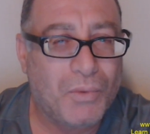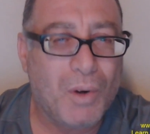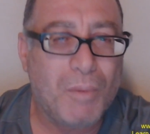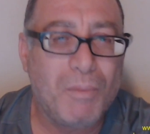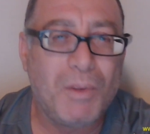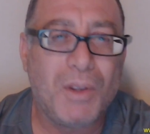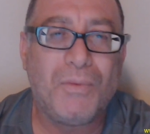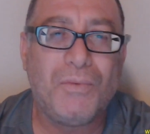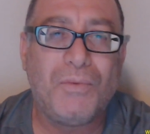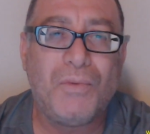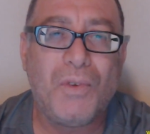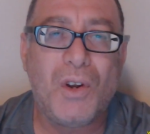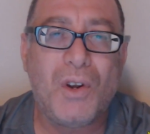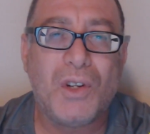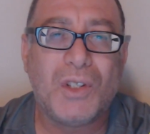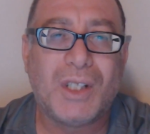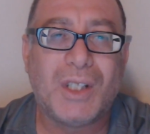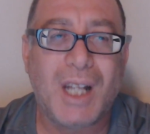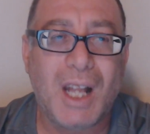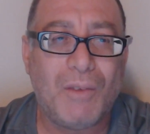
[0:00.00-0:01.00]
the
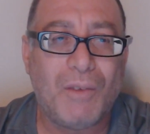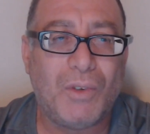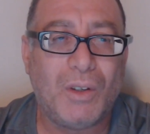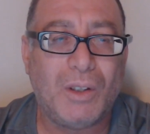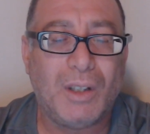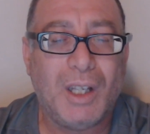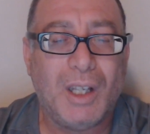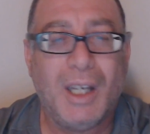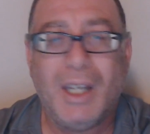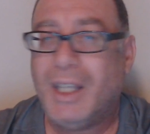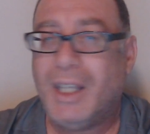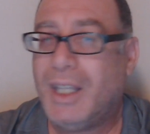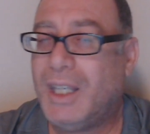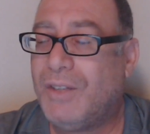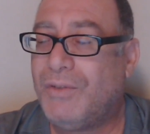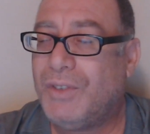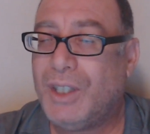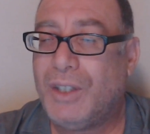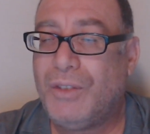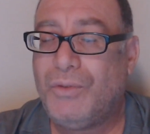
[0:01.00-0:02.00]
first level,
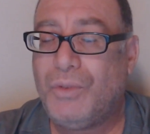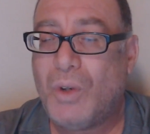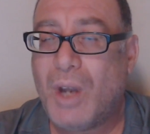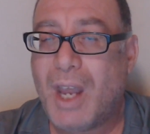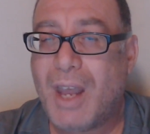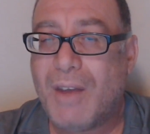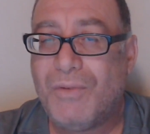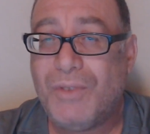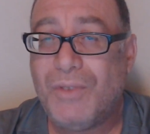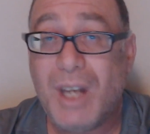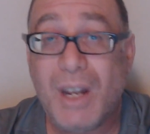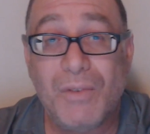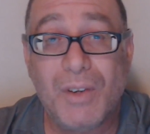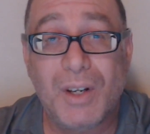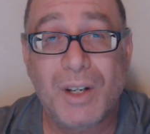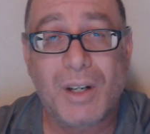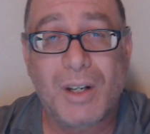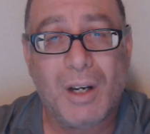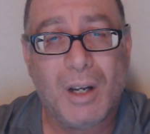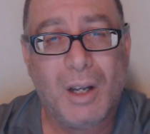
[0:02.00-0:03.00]
even if you have
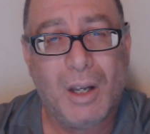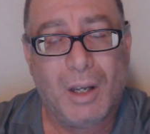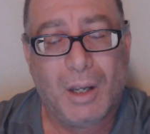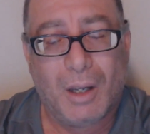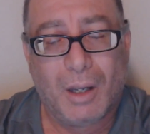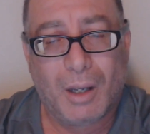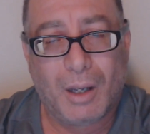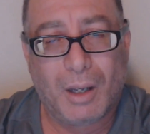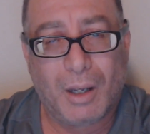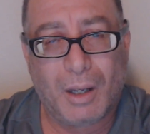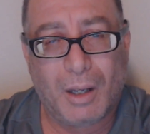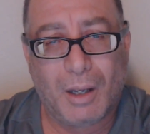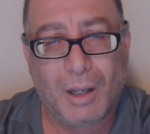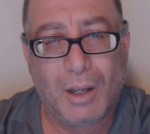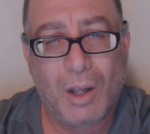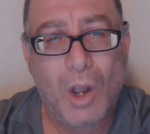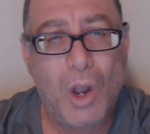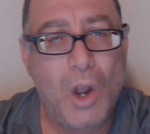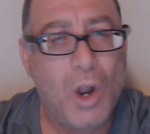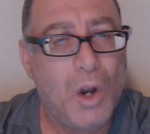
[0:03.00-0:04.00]
never
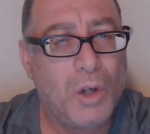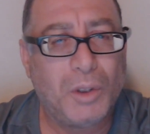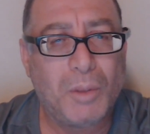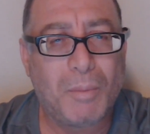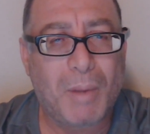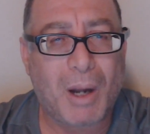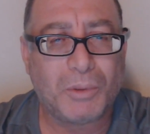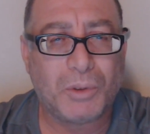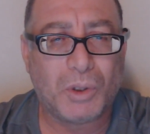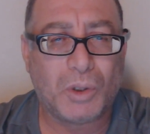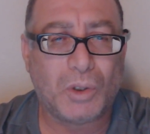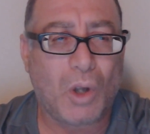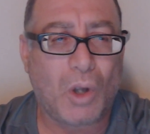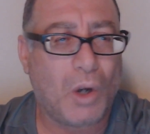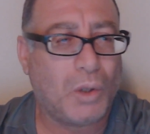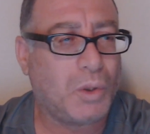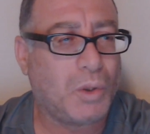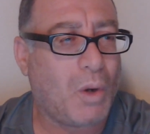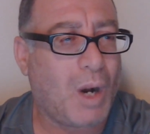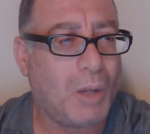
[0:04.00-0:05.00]
heard about
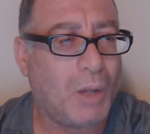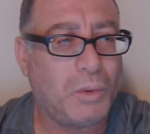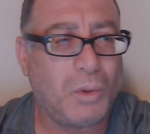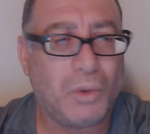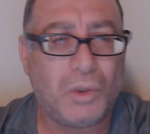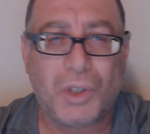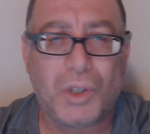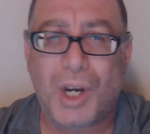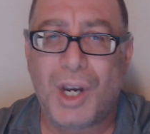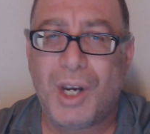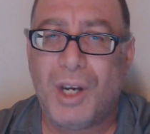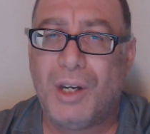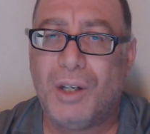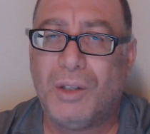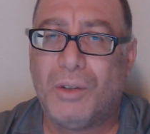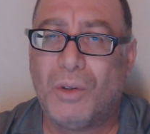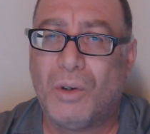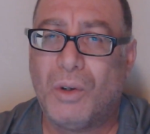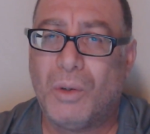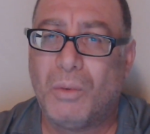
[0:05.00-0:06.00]
stocks or how to
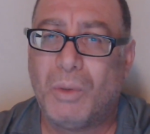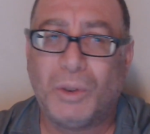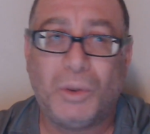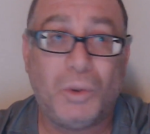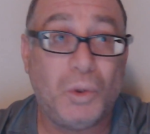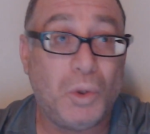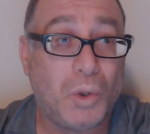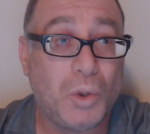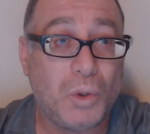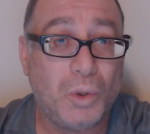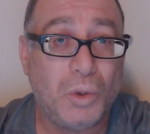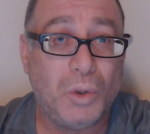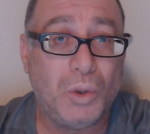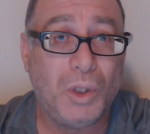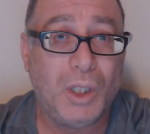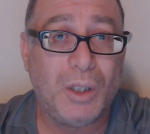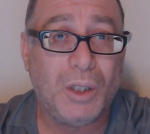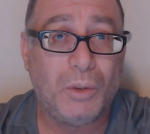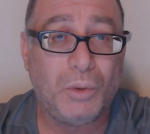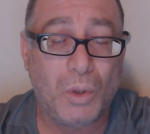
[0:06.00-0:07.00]
trade or what you should
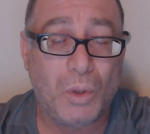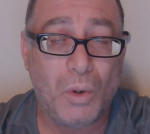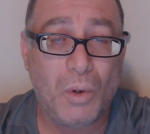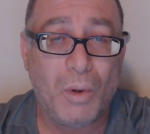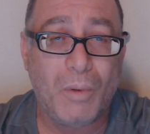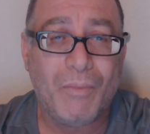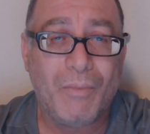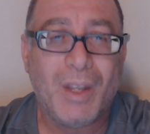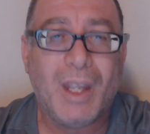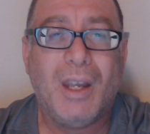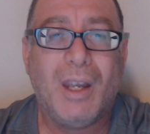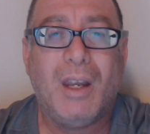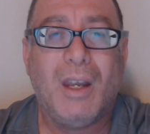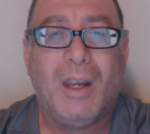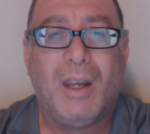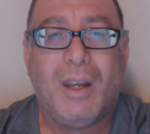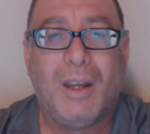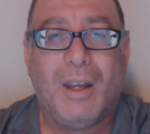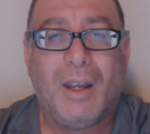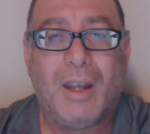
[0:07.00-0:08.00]
do,
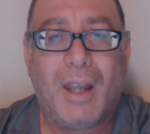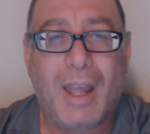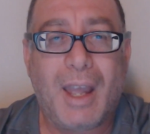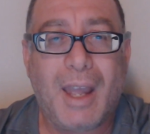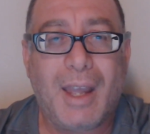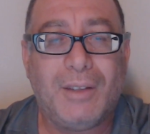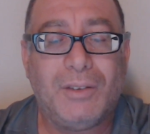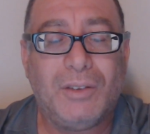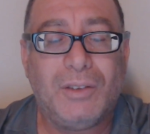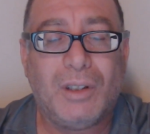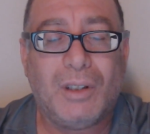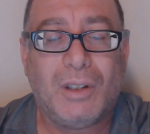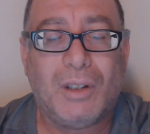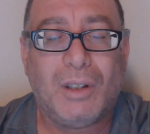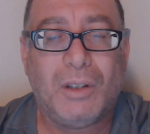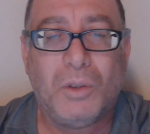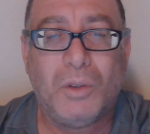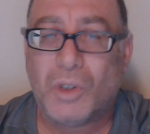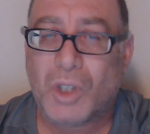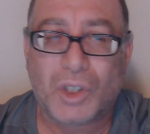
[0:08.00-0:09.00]
and
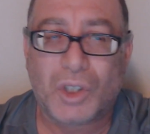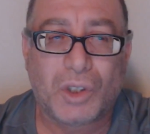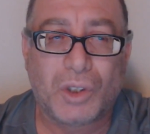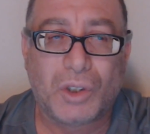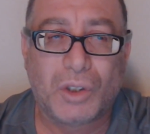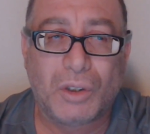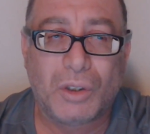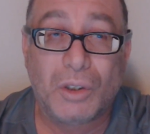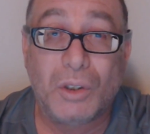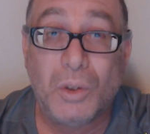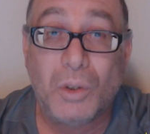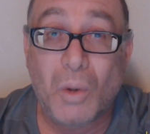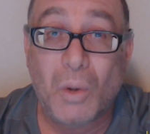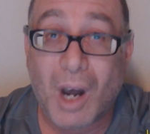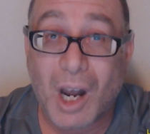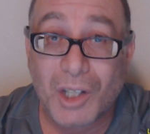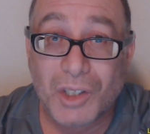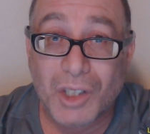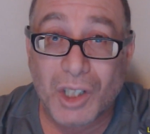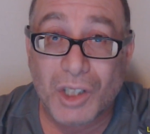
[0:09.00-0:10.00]
you
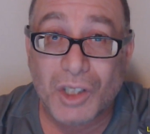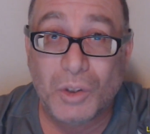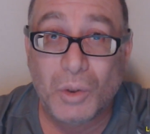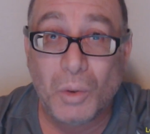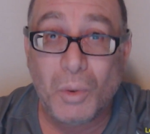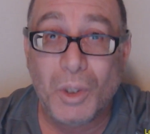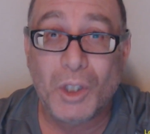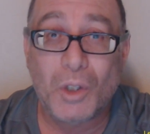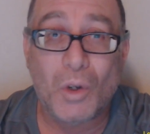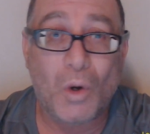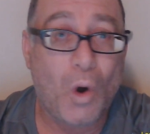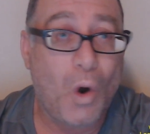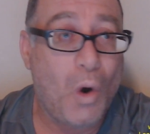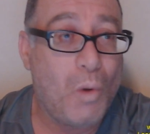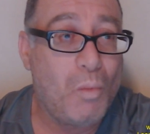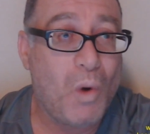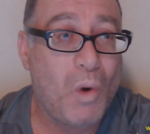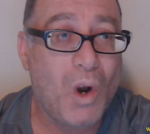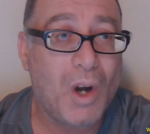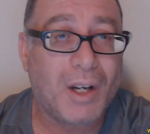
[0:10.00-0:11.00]
are just doing your
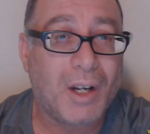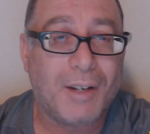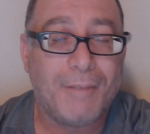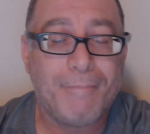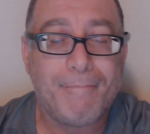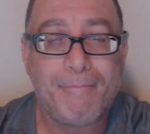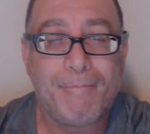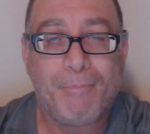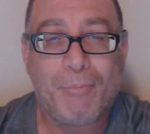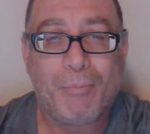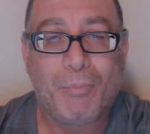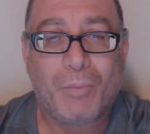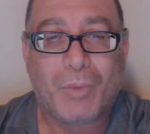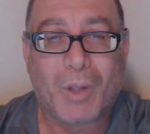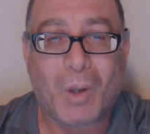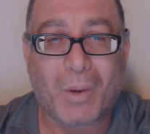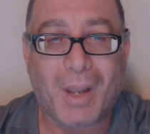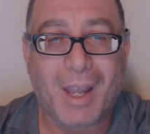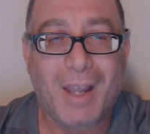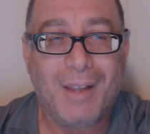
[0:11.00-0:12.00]
homework,
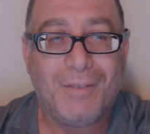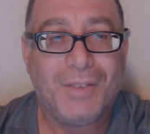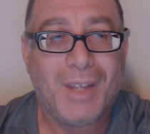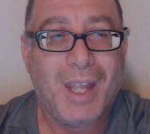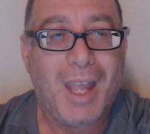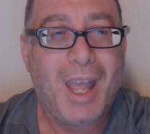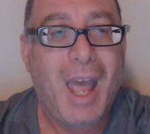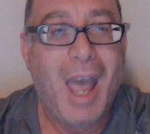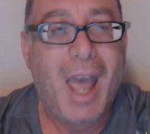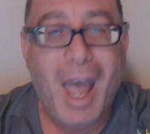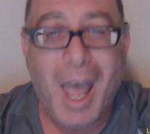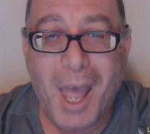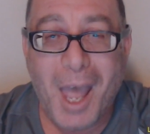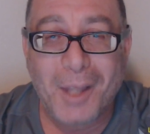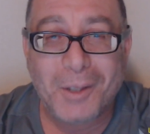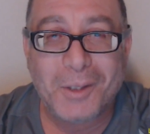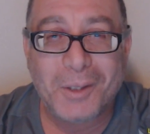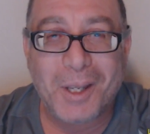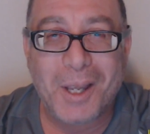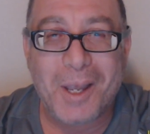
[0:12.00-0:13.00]
okay.
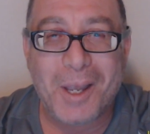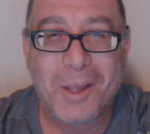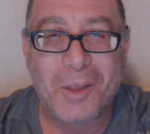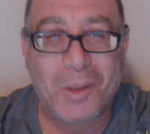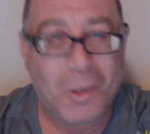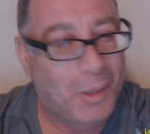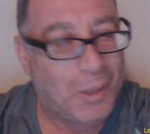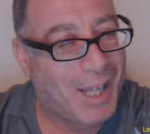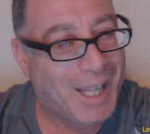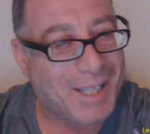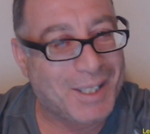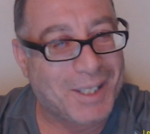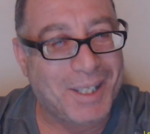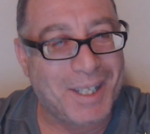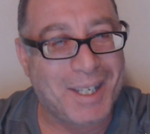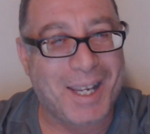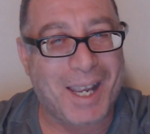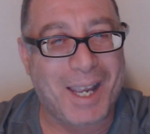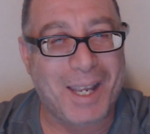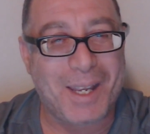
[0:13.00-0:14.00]
And the last thing